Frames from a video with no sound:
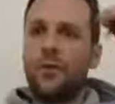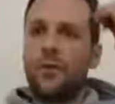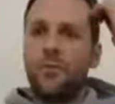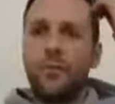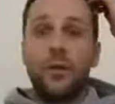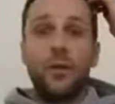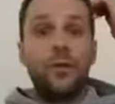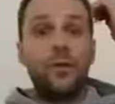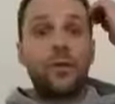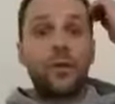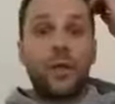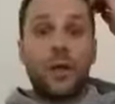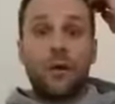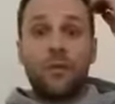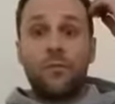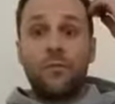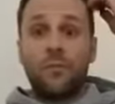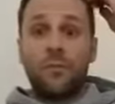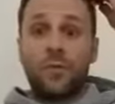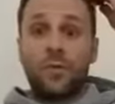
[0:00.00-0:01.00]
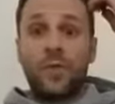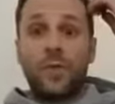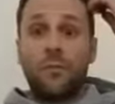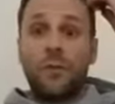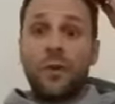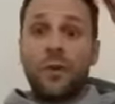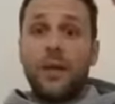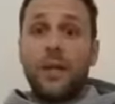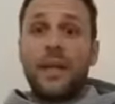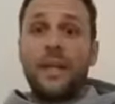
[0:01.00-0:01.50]
a post out, which I'll
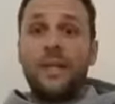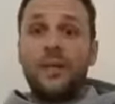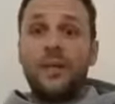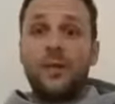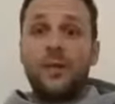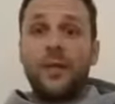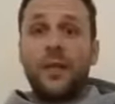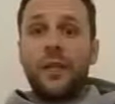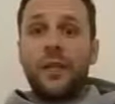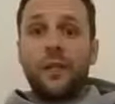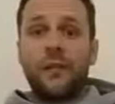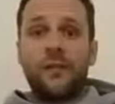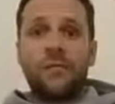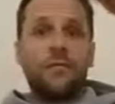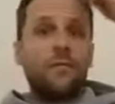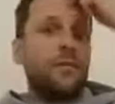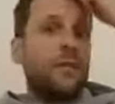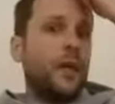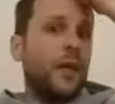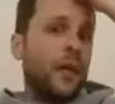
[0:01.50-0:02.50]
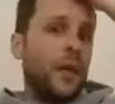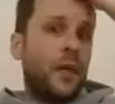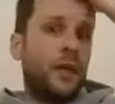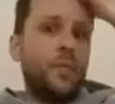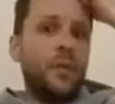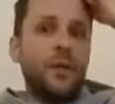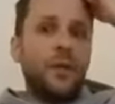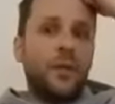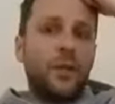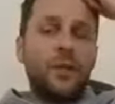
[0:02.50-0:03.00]
put a link to it
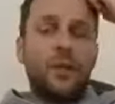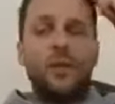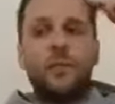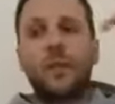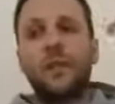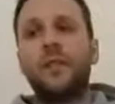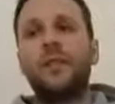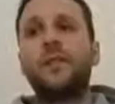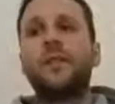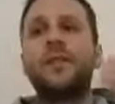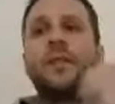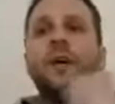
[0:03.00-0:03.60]
um, in the comments.